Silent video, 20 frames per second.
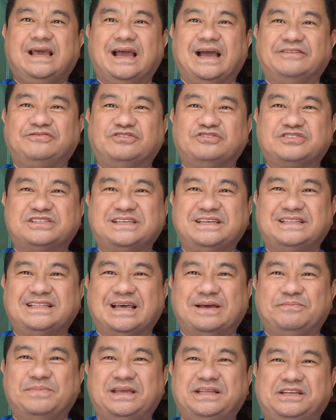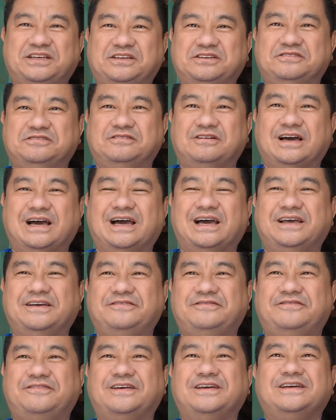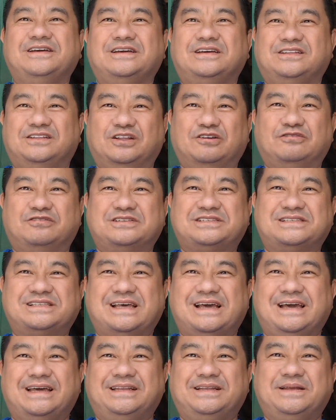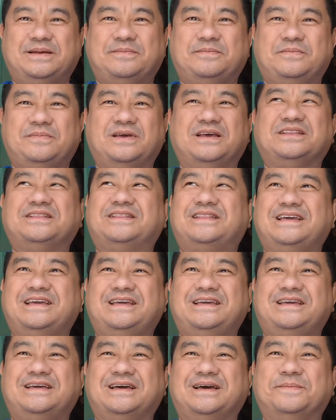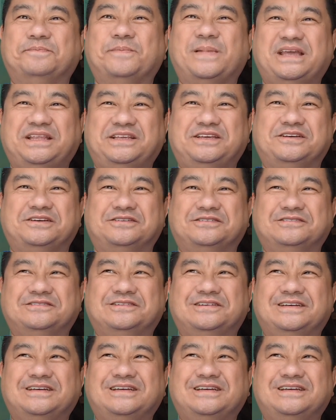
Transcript: After seeing that menu, I've noticed that the menu,